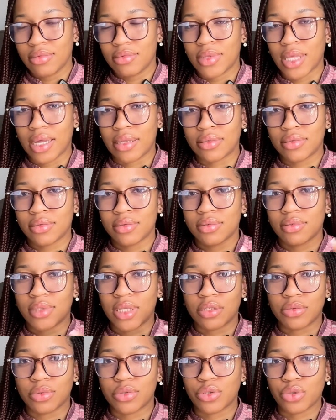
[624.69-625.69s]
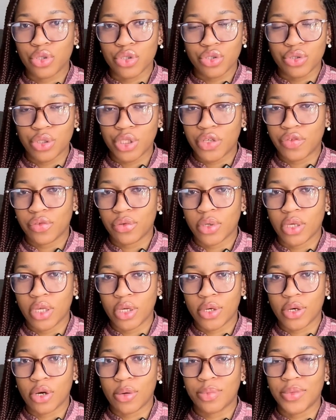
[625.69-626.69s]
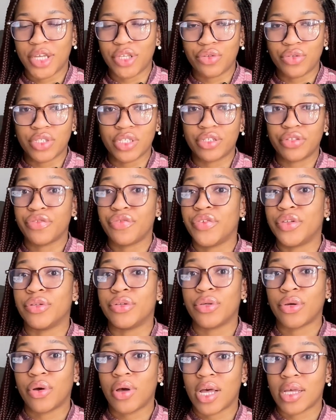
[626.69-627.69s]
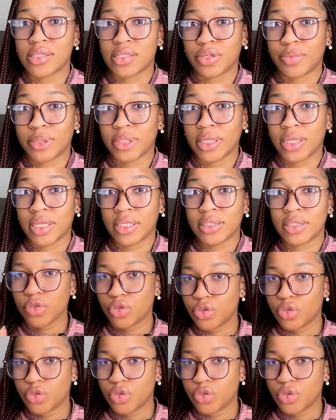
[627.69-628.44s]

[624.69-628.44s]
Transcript: that that's what's going to give you a hiccup, that you didn't fill your answer booklet.